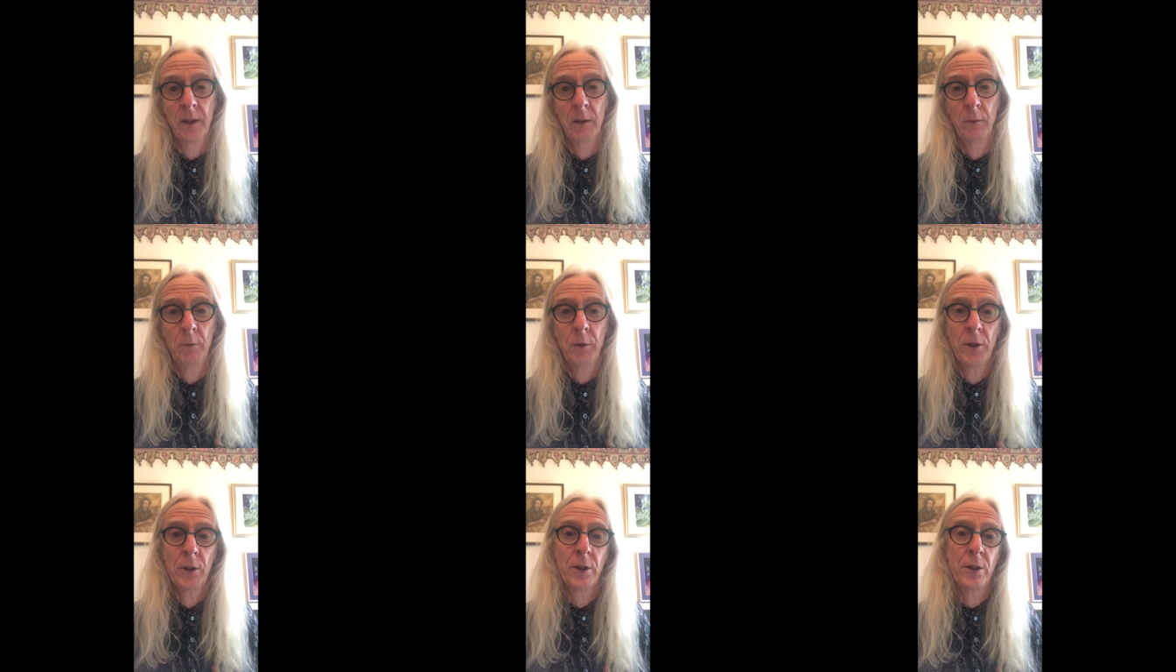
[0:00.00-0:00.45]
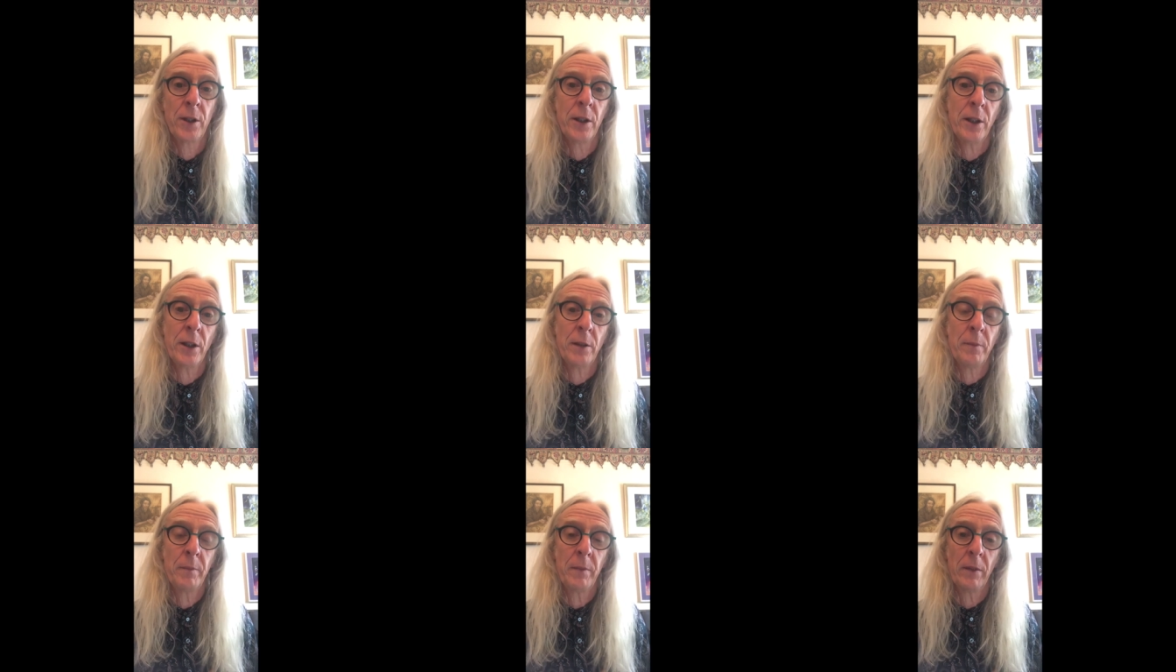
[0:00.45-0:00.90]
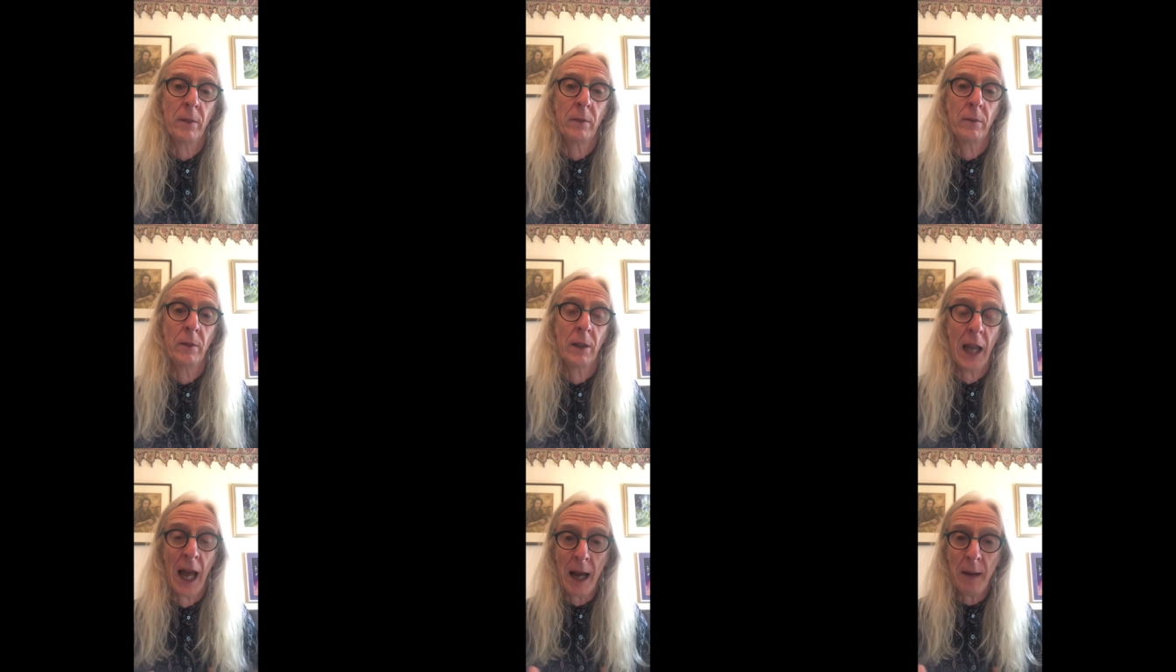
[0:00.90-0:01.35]
was that
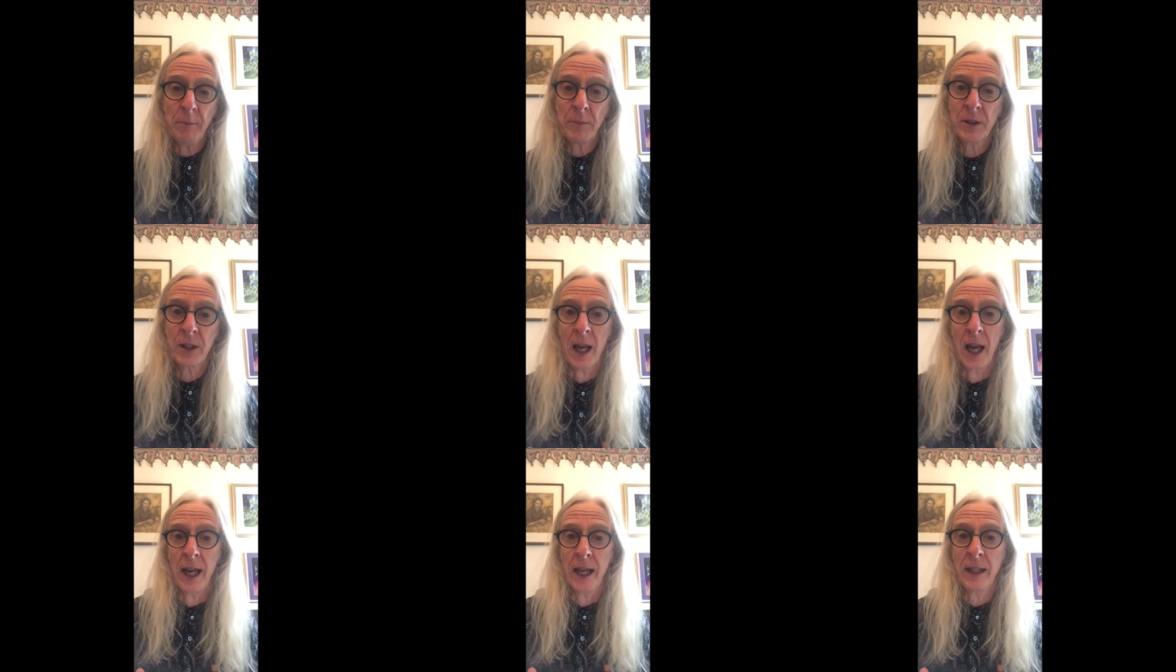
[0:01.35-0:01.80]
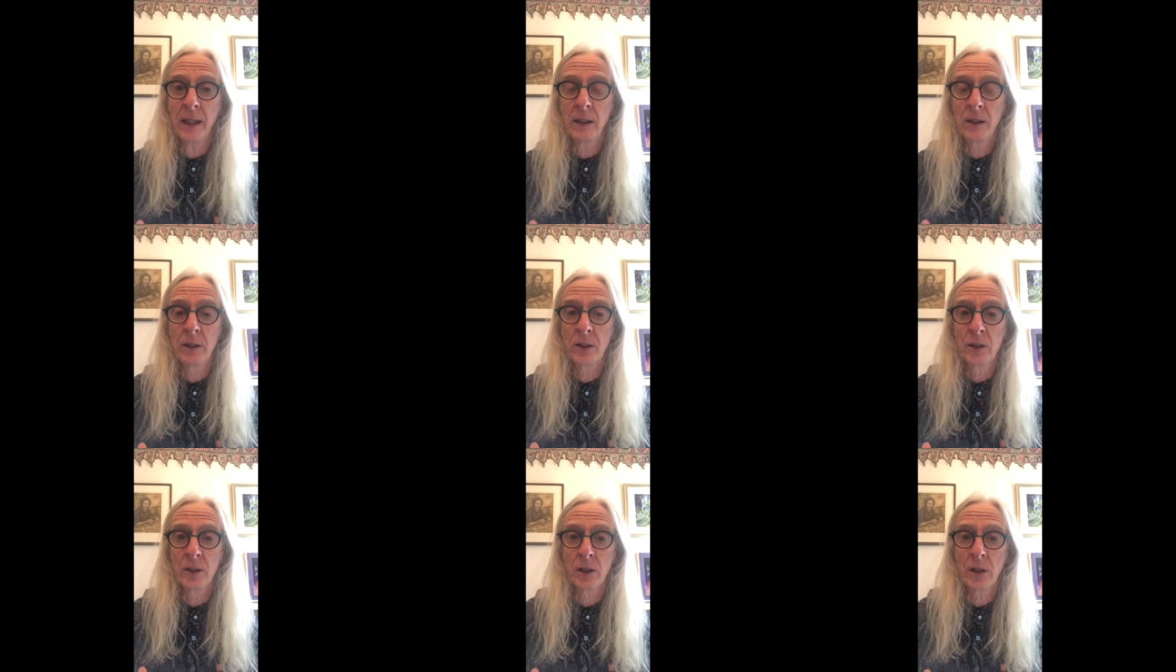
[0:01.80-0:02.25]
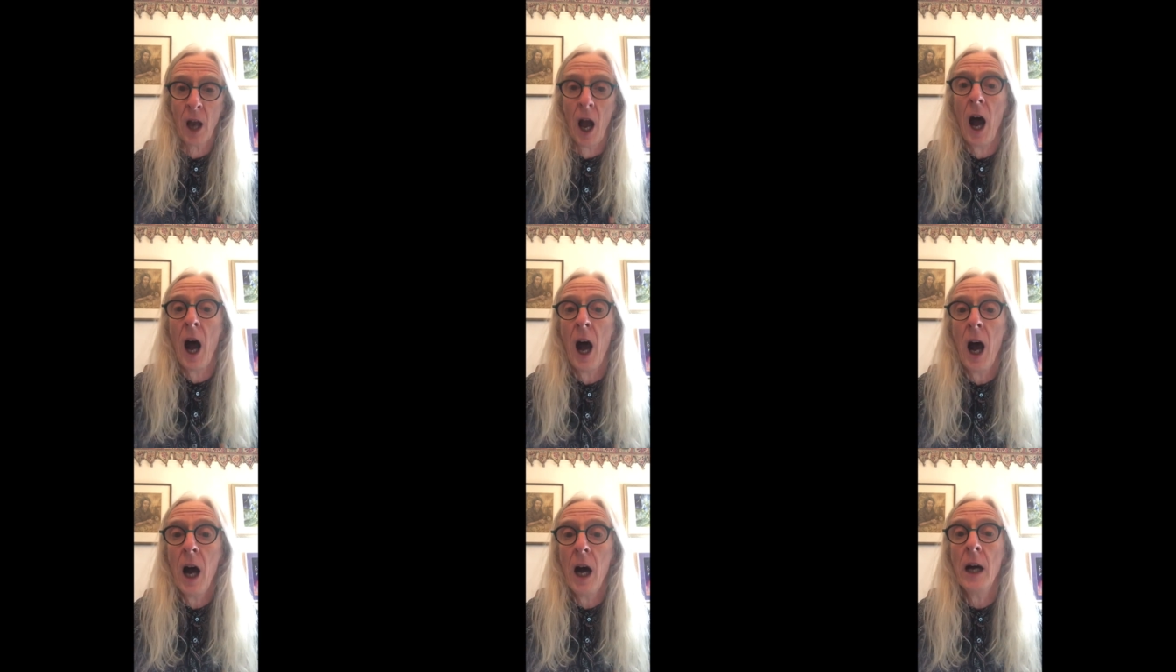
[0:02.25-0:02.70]
lamb's eggs
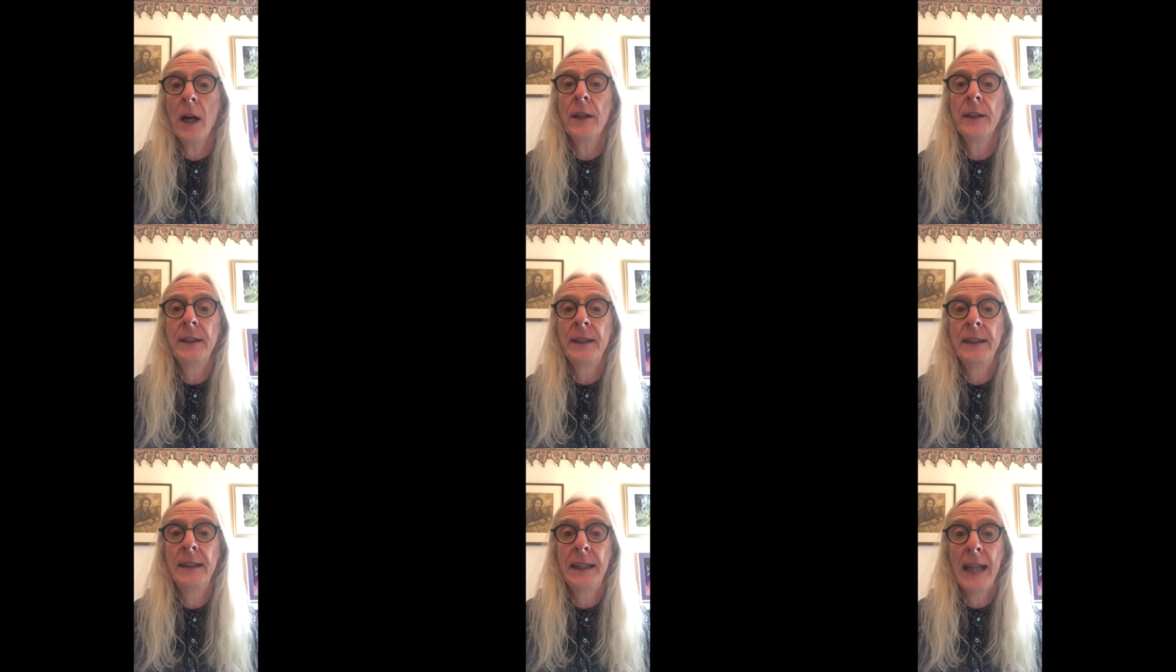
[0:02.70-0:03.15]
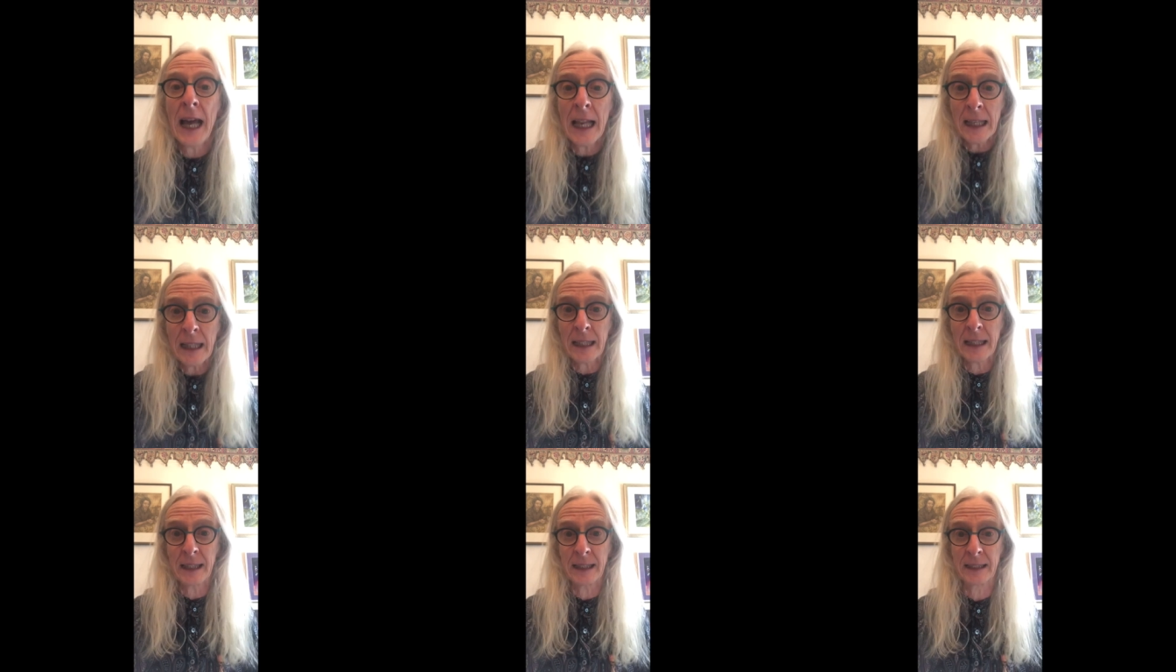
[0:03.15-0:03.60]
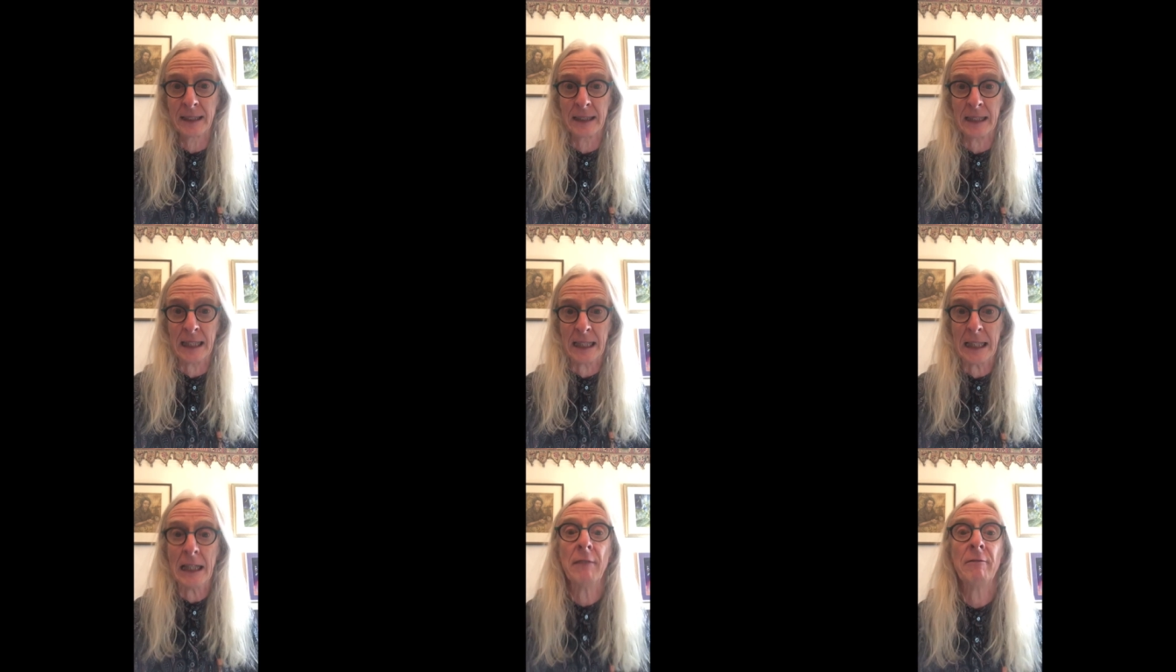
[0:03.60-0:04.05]
are a
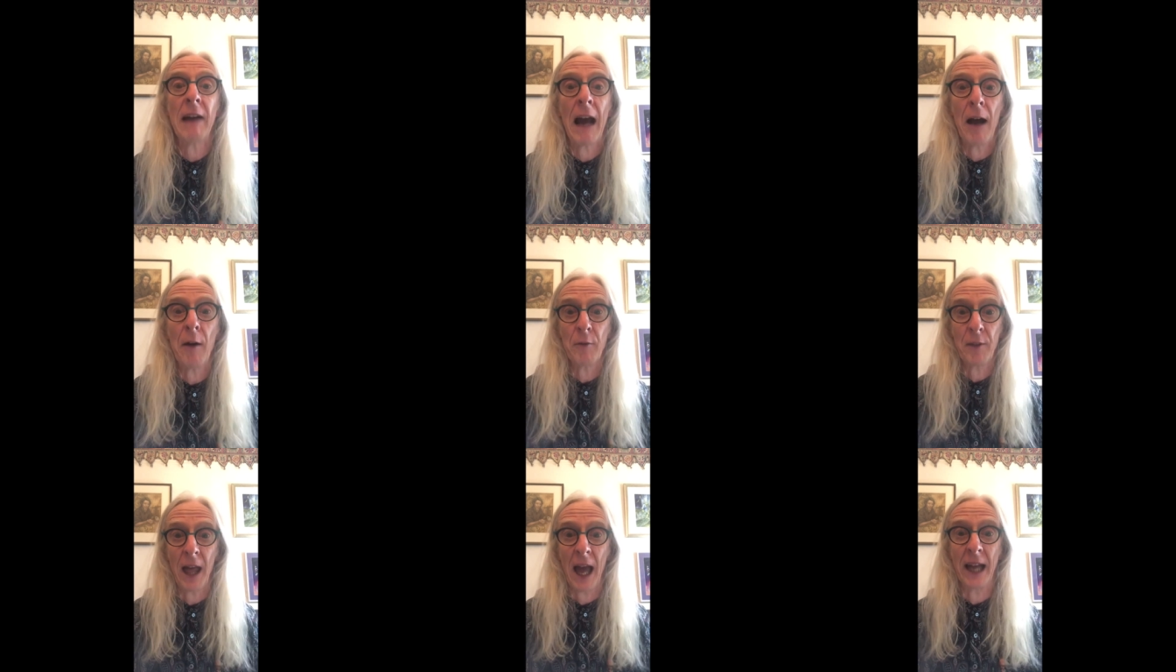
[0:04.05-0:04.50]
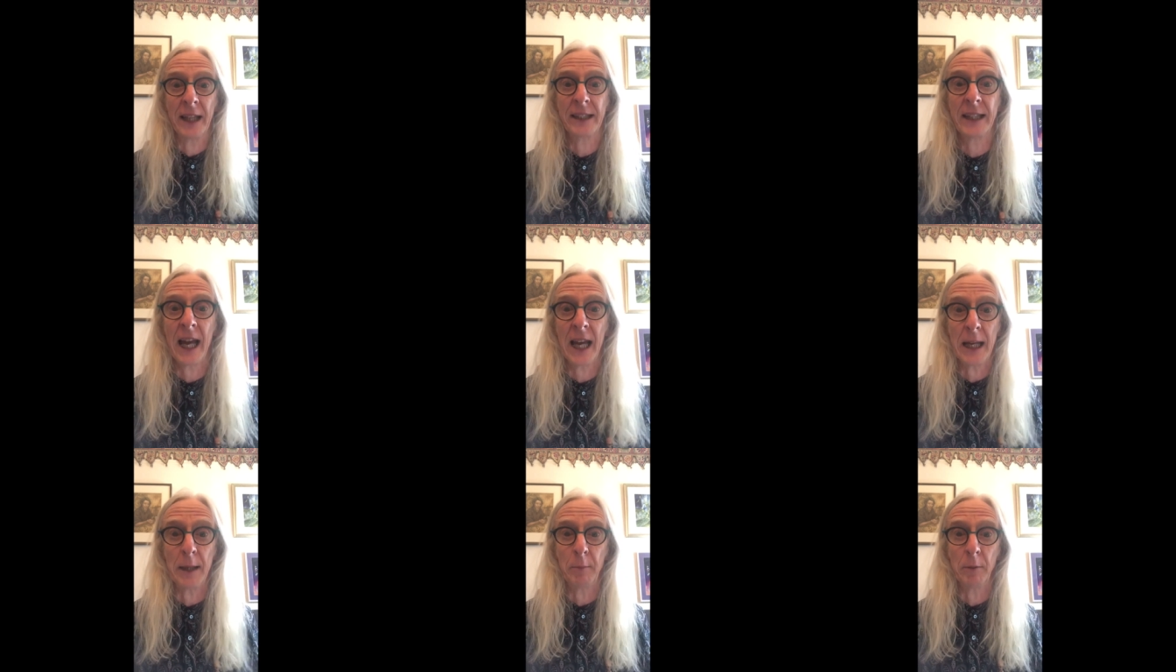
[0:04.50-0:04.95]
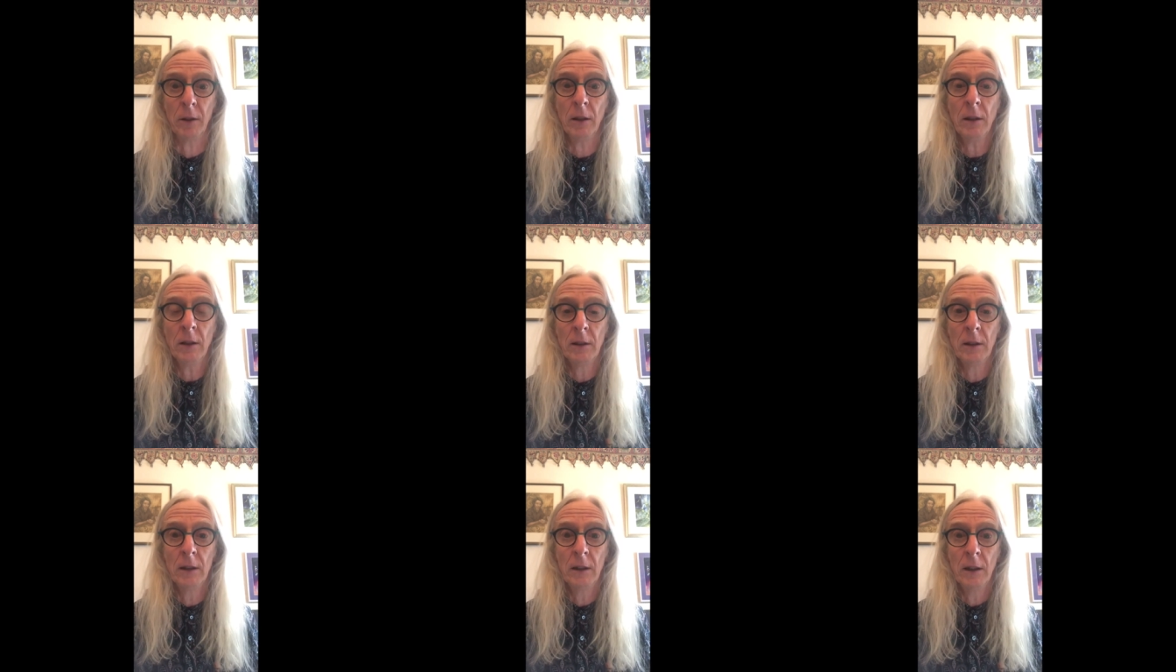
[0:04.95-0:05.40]
delicacy around that table,